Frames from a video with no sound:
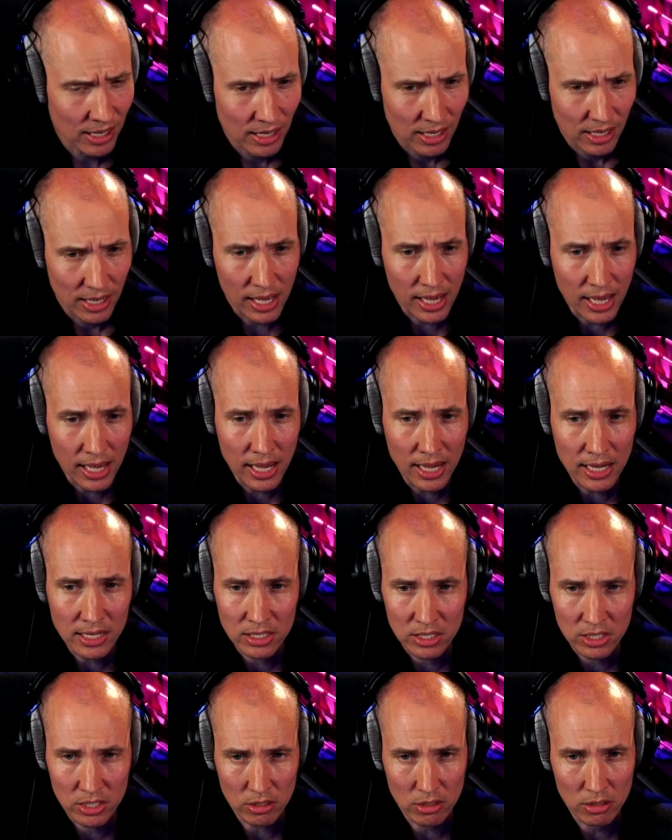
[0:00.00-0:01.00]

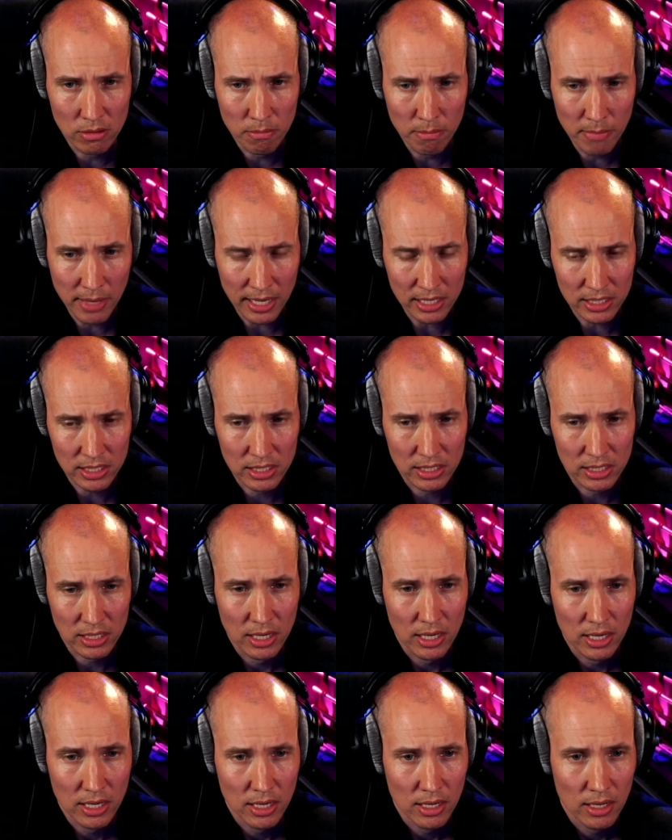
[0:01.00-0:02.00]
It's a mess.
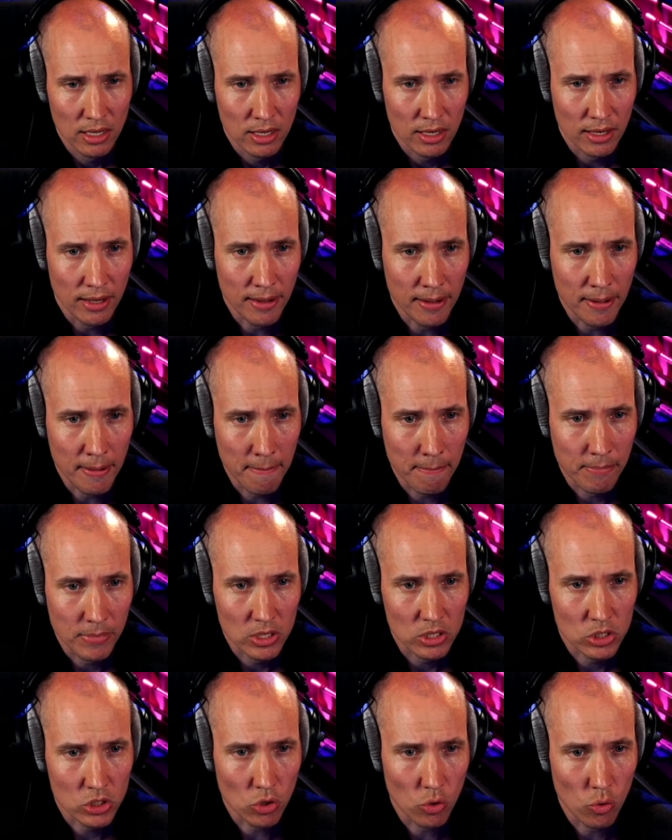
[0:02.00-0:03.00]

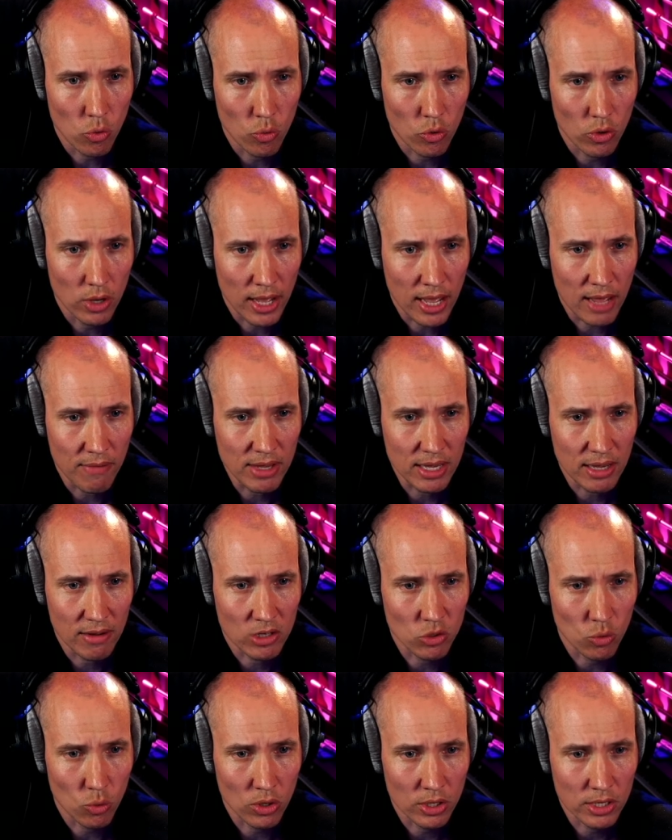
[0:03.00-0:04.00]
So having it
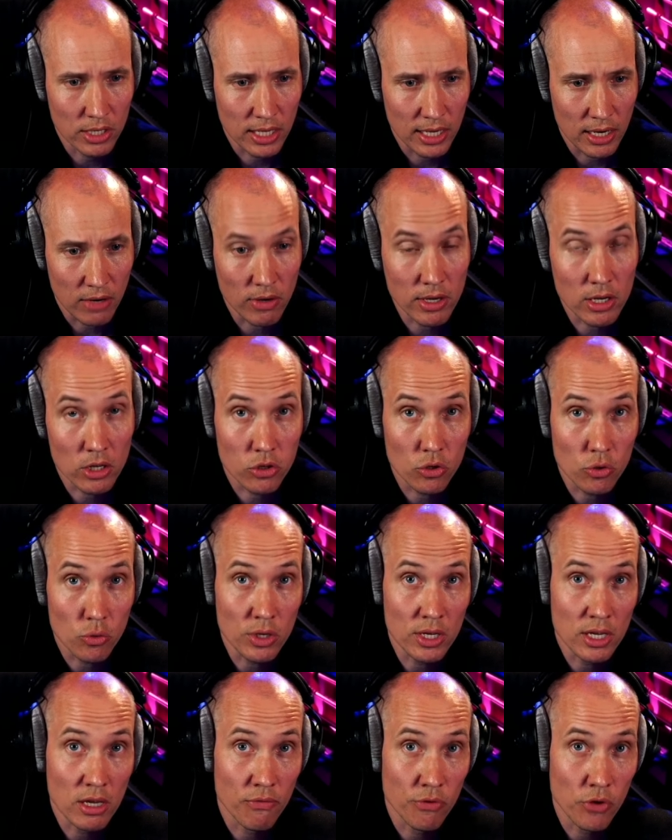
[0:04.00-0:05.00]
all in here,
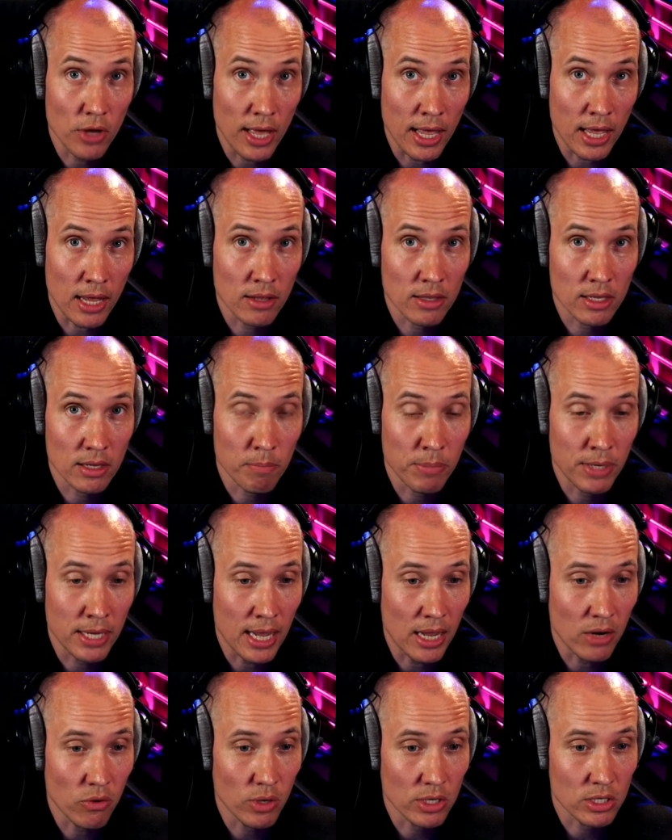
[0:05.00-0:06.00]
including if you add the
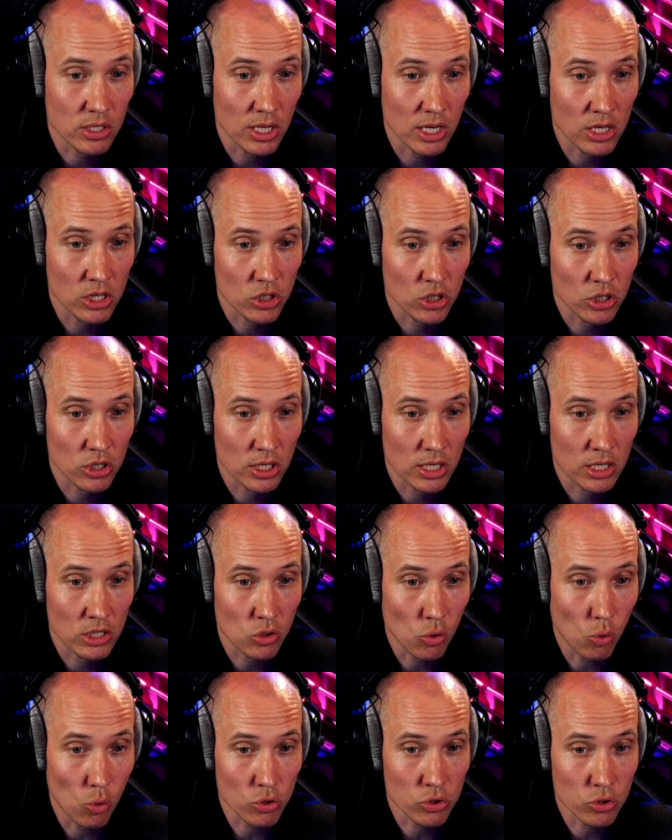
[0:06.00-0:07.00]
piano extension, it's
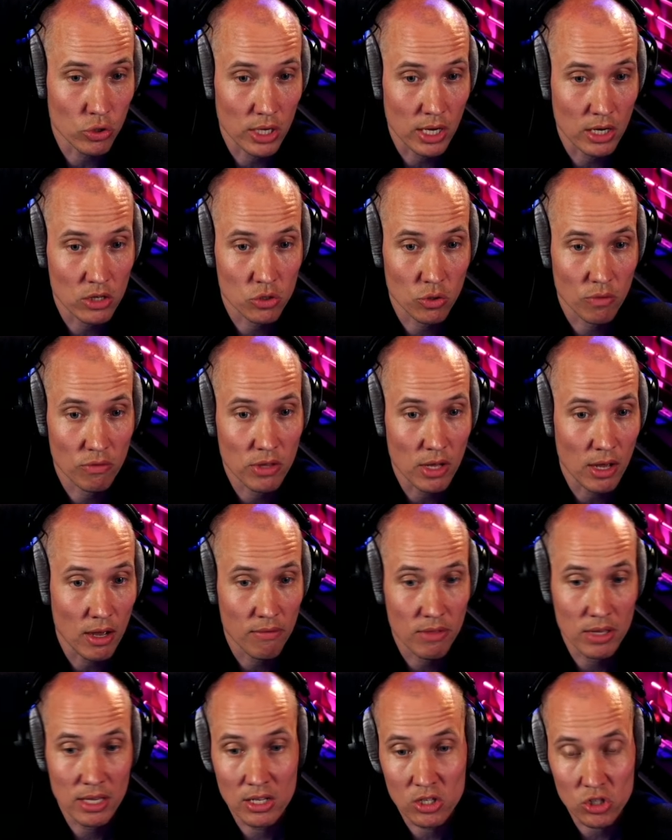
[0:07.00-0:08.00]
also here. So if you have
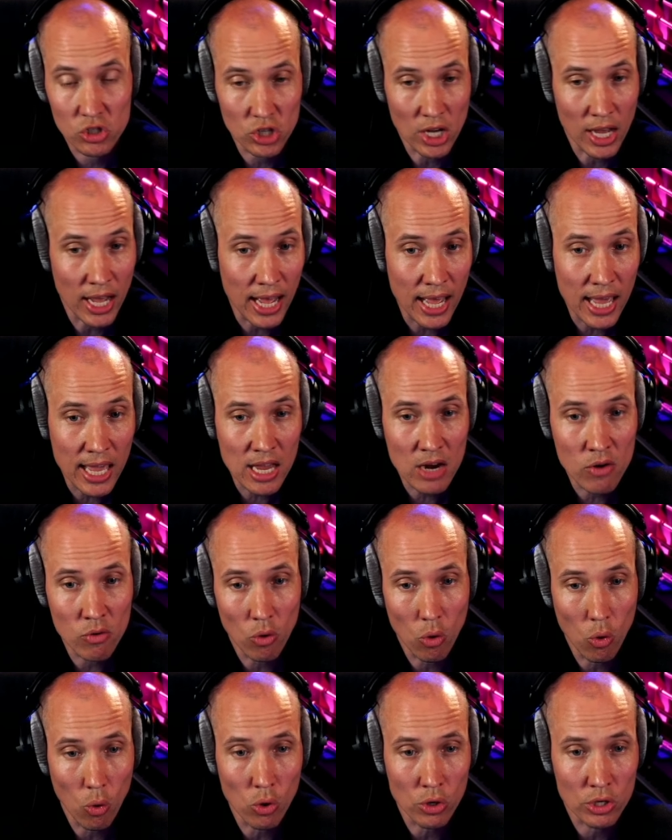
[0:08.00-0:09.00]
the entire
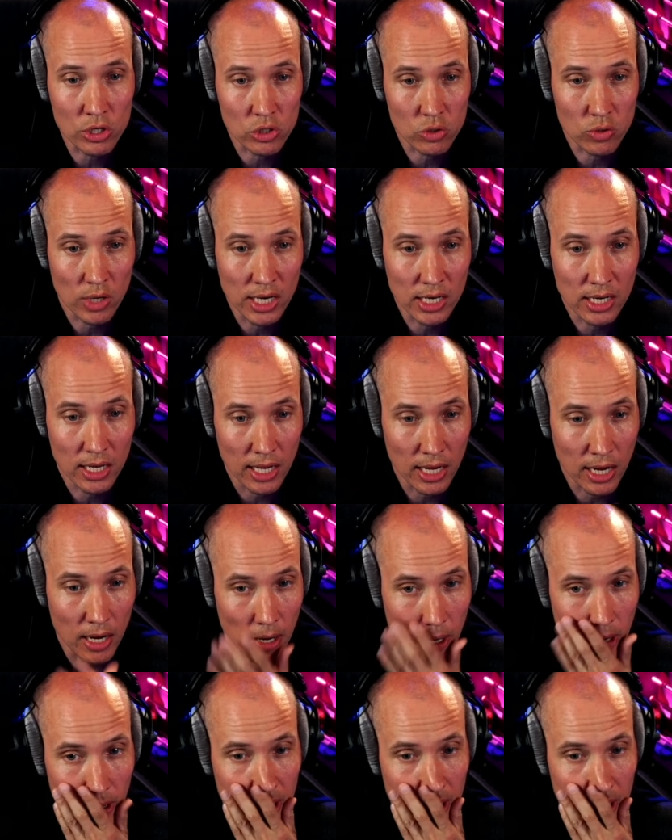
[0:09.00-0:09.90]
orchestra in here,